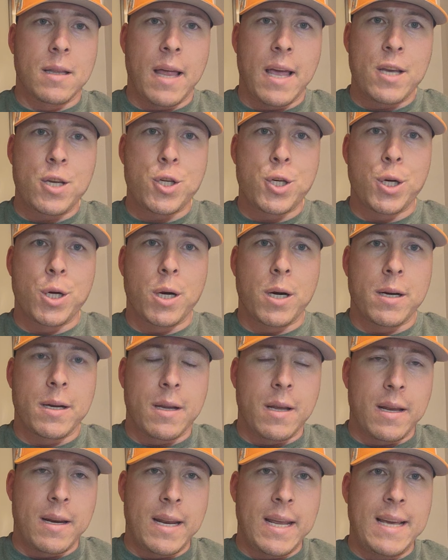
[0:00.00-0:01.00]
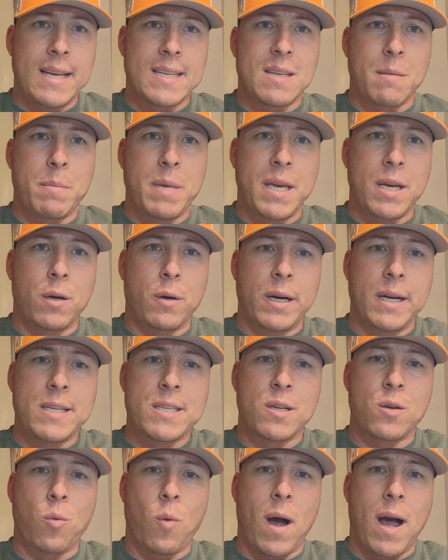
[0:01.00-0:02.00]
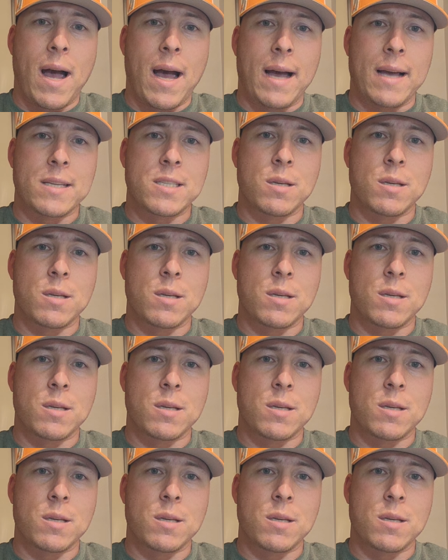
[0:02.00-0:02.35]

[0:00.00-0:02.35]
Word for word: last year, and, and he is a big reason why.